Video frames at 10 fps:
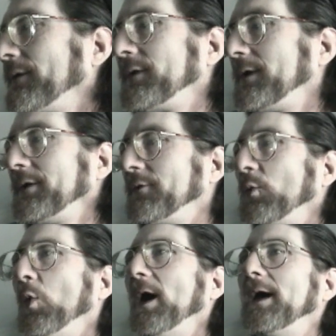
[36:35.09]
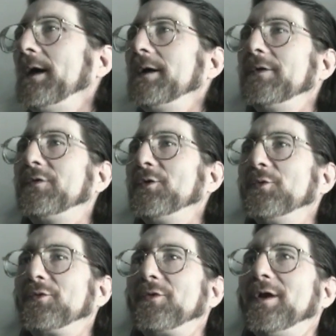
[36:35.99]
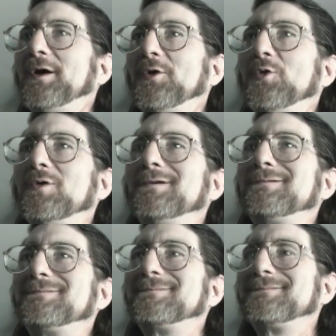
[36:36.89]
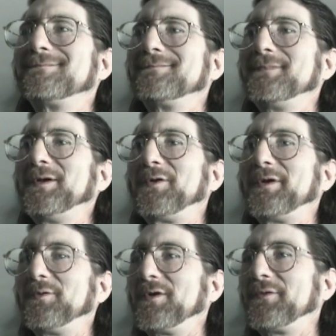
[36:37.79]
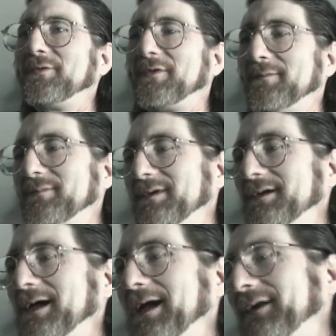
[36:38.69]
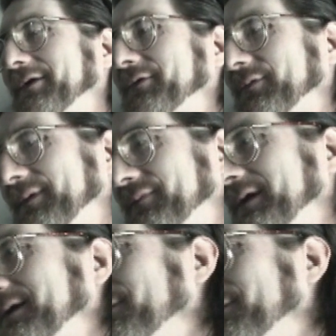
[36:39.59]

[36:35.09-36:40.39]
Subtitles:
thought is way too slow. It only works for something that you got at least 15